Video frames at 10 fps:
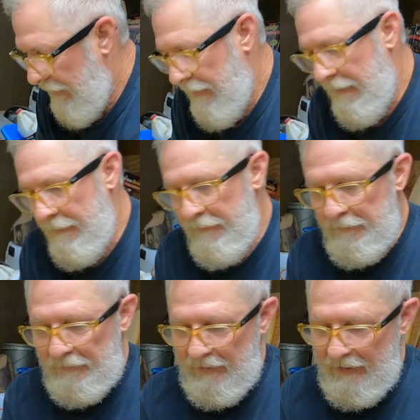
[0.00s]

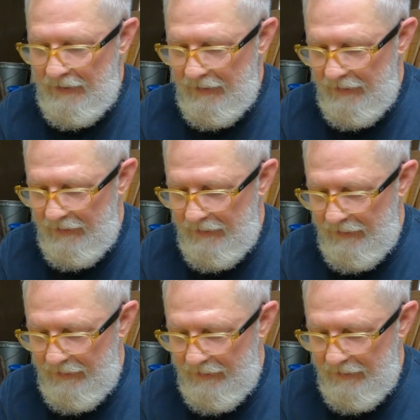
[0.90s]

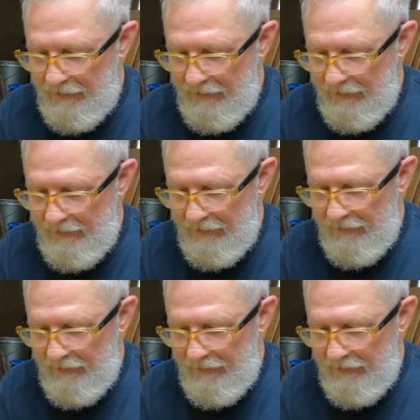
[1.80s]
Nobody speaks.